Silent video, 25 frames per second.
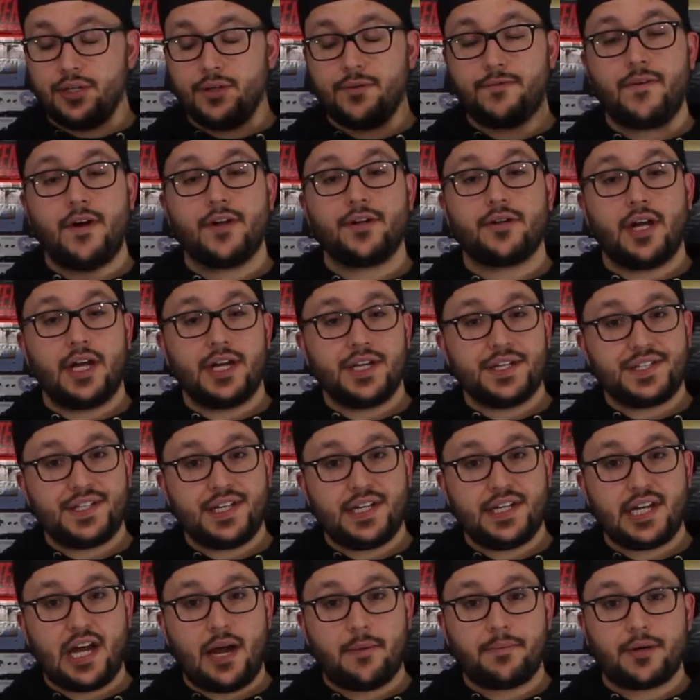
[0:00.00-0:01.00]
You'll find your
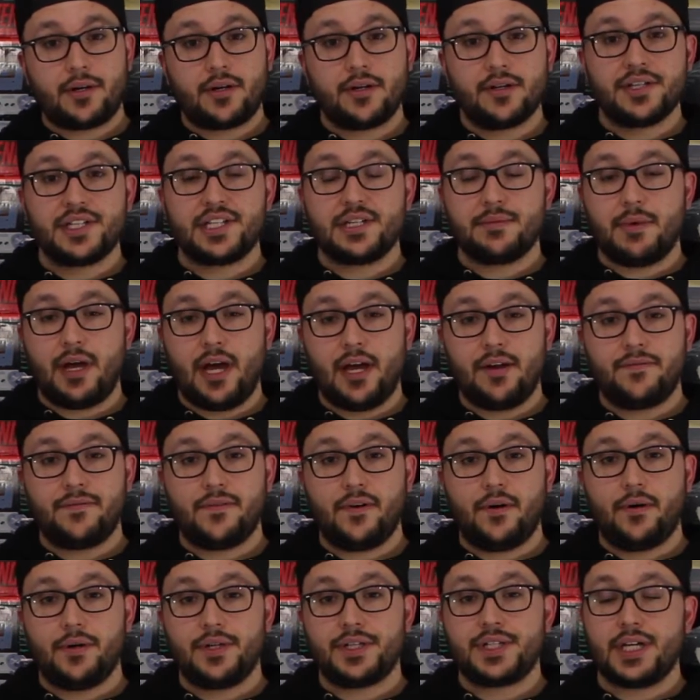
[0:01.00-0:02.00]
AC adapter, some
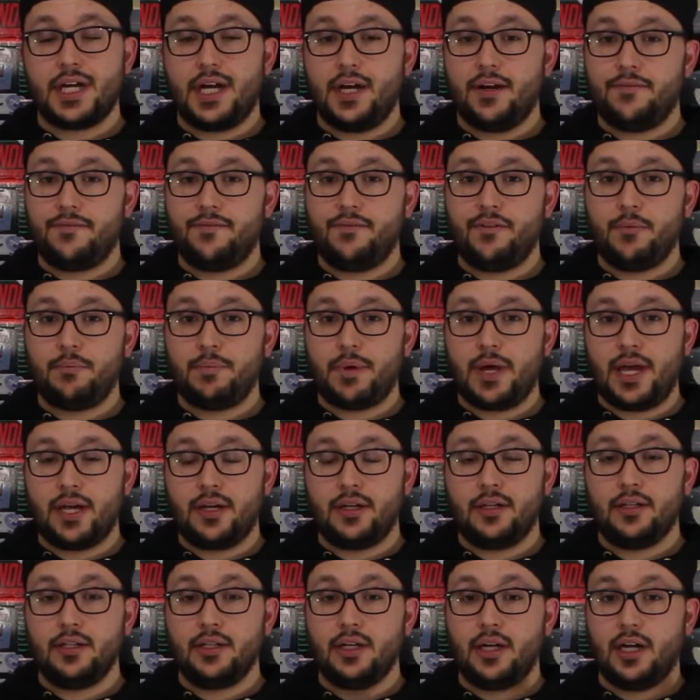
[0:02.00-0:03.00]
headphones, a foot
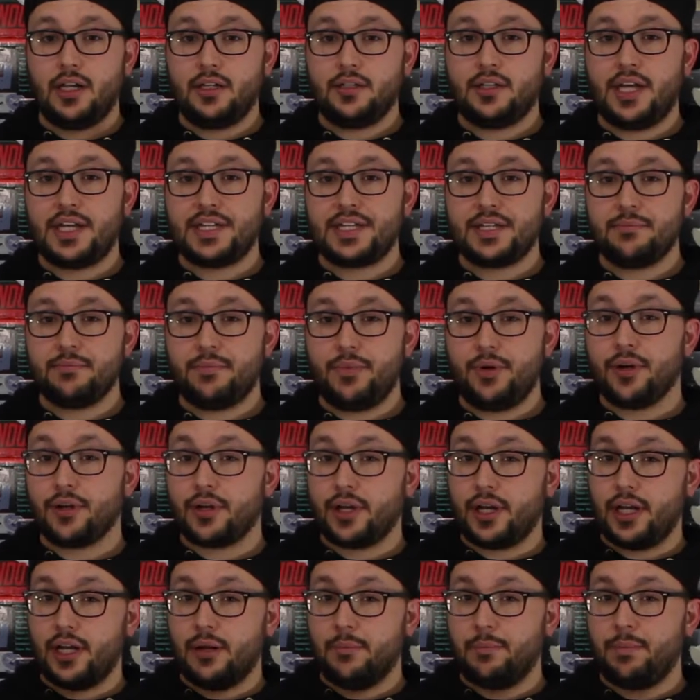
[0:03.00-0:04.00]
pedal, a lesson
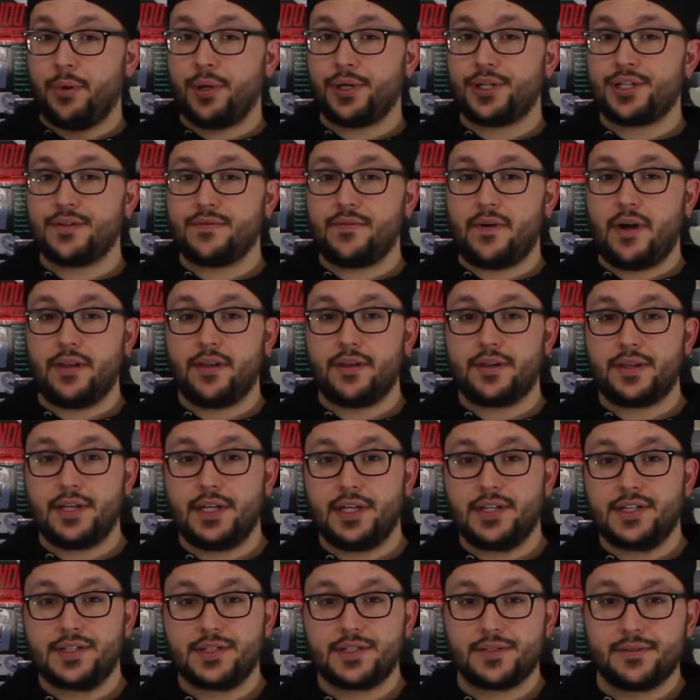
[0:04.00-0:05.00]
book, and a bunch of other
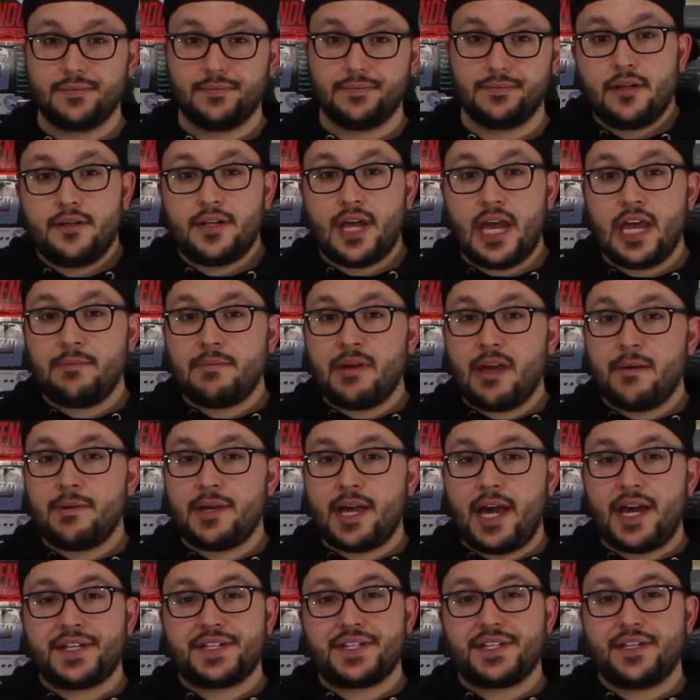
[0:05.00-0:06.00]
things. Now you may
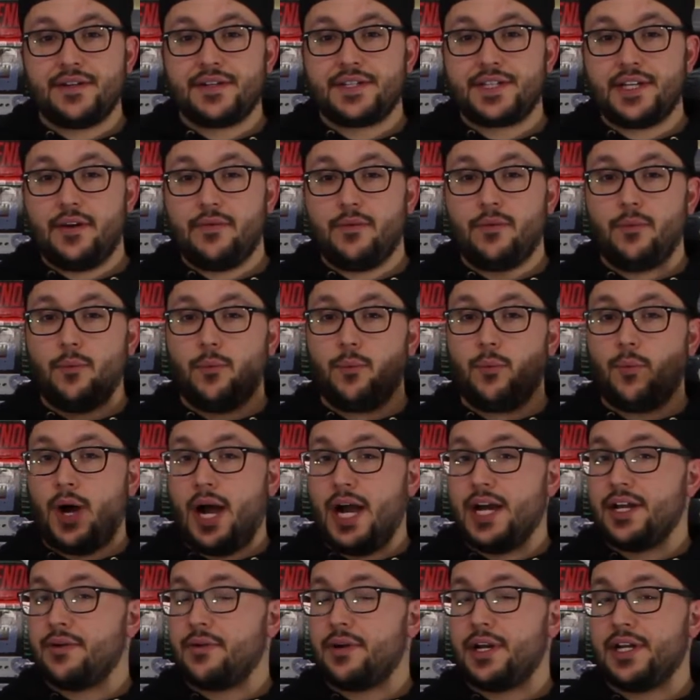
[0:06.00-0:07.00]
be asking yourself,
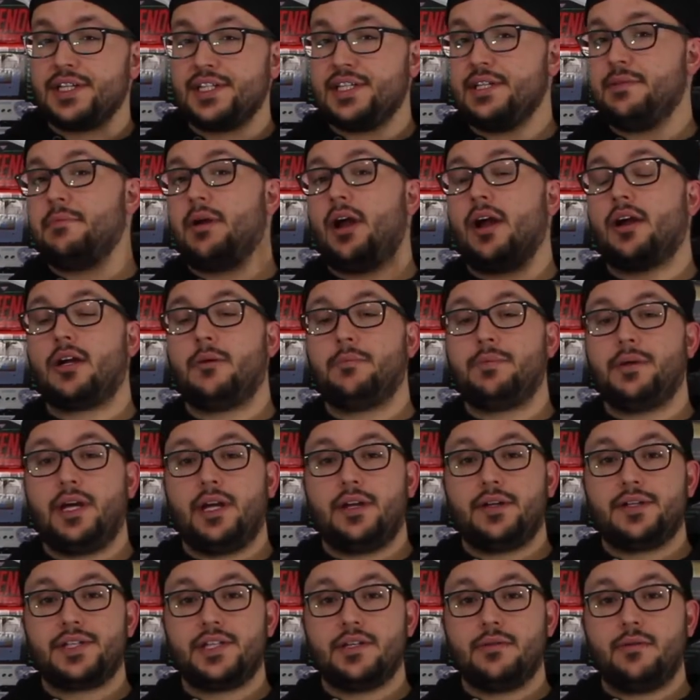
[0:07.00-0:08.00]
why don't I see Miracle
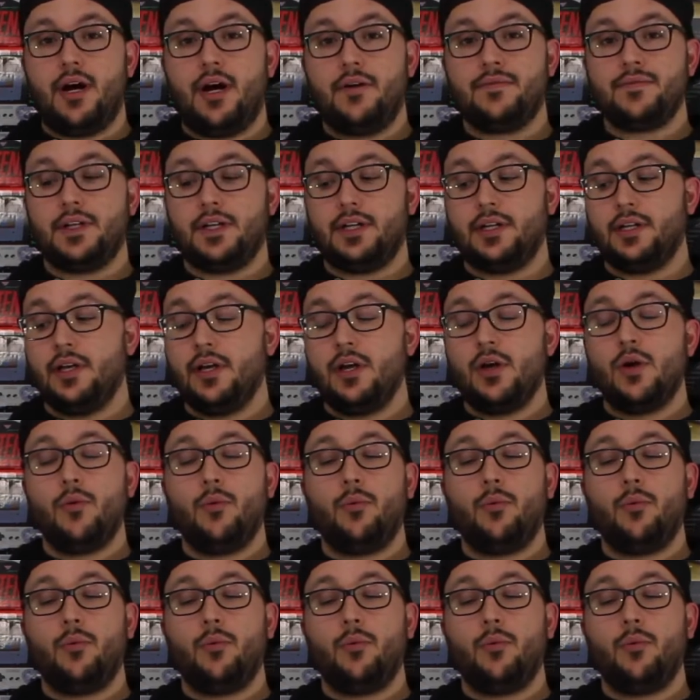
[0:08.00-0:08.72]
Pianos too often?